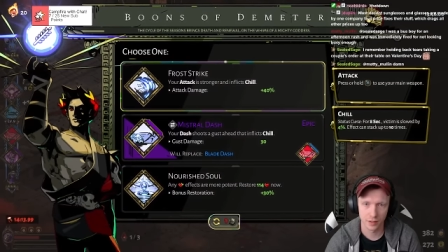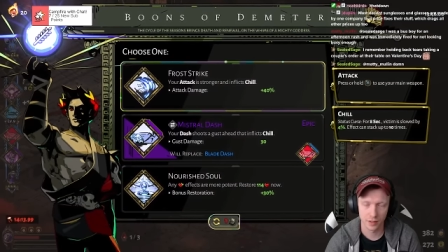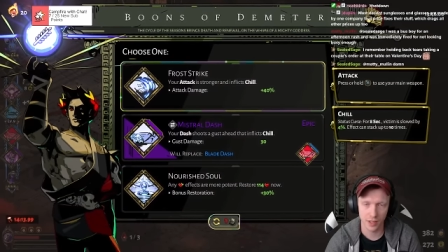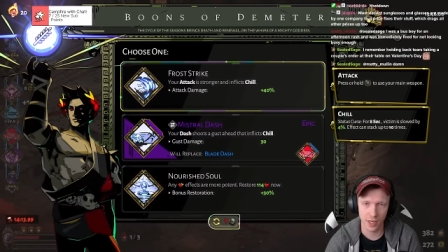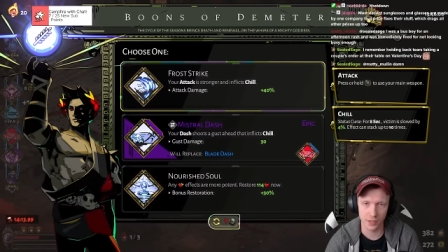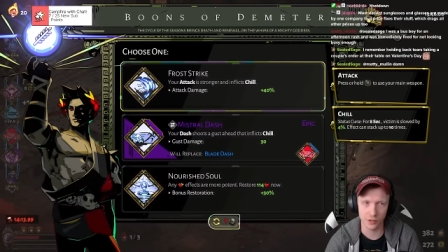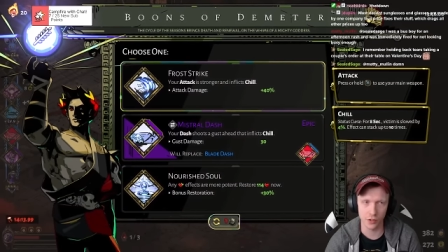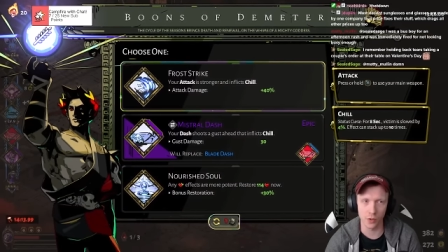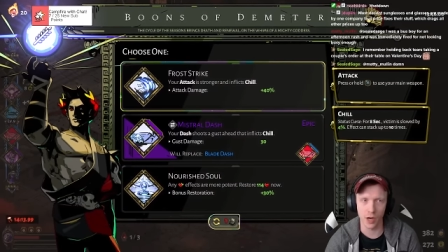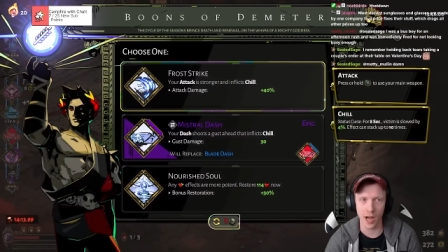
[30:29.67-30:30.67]
And
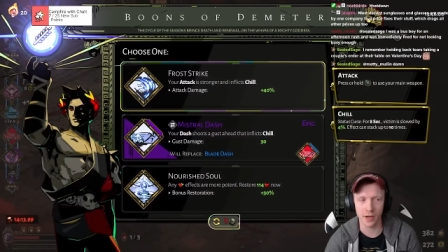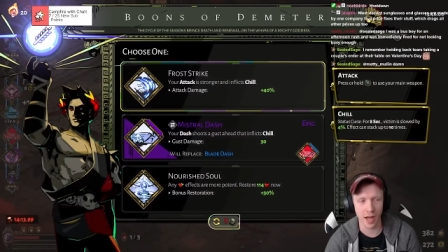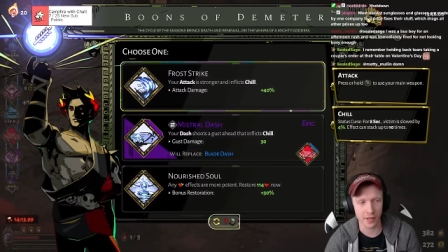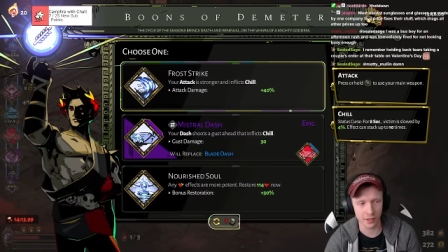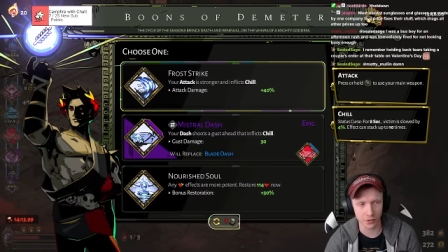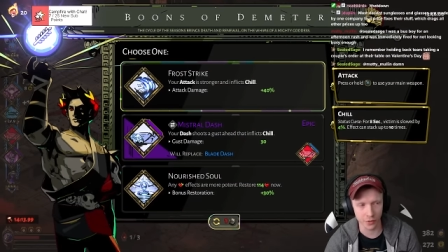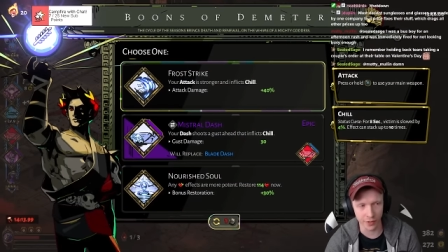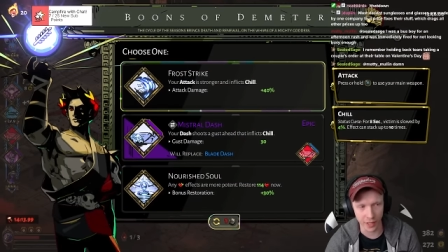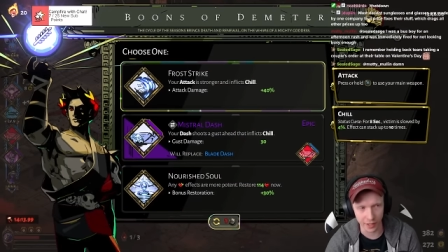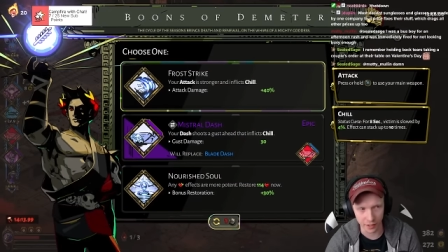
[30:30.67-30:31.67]
so I just told the
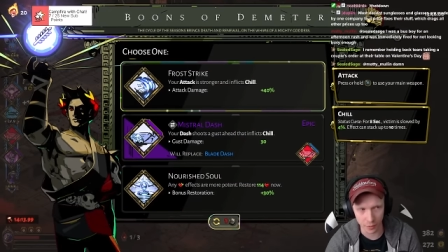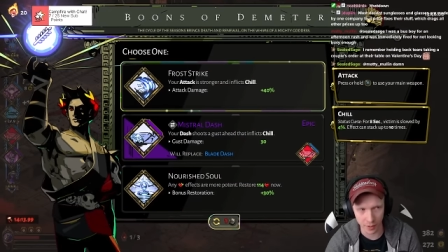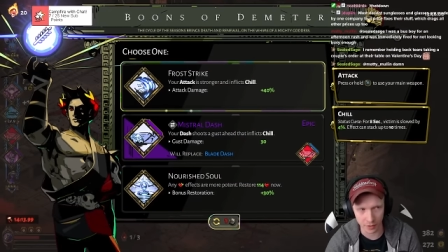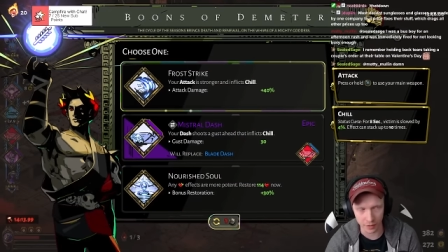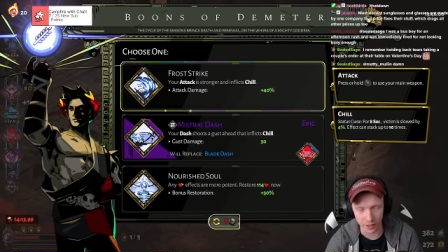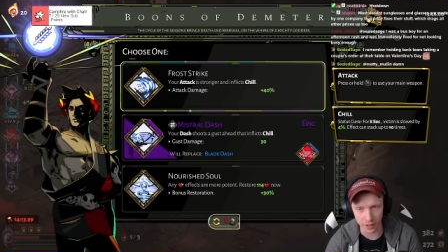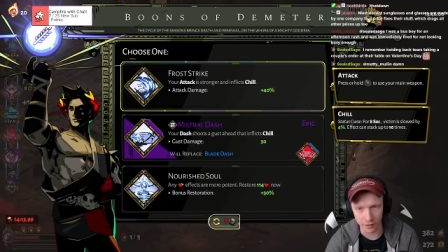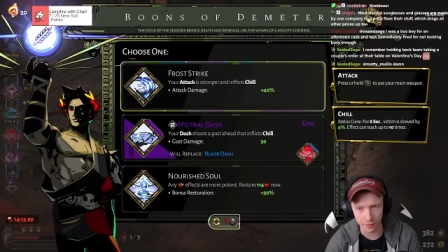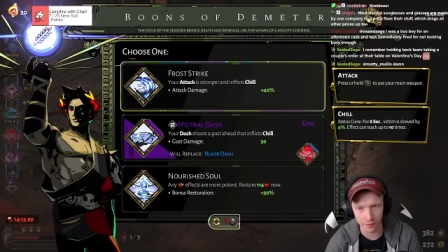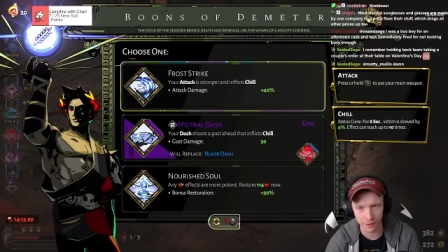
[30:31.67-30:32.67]
guy, like, you better leave.